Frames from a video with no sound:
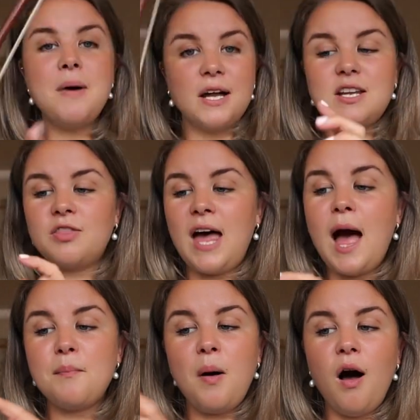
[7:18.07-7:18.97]
But
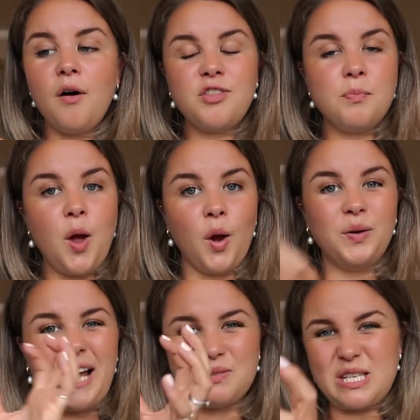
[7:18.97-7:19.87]
that part of the bow
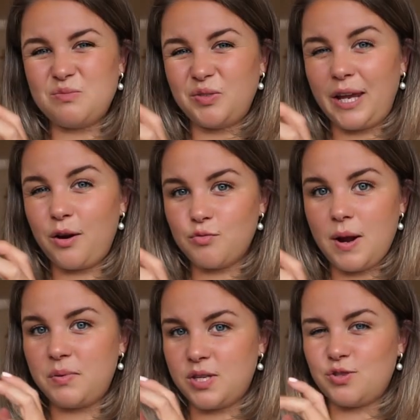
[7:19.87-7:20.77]
now doesn't really
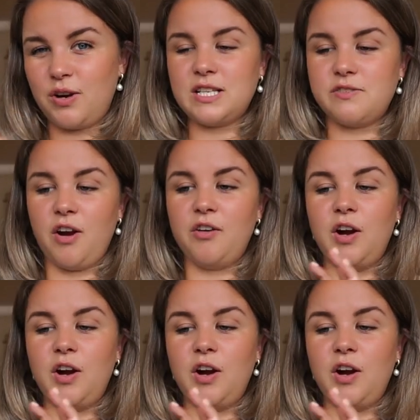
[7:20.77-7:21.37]
grip the strings very,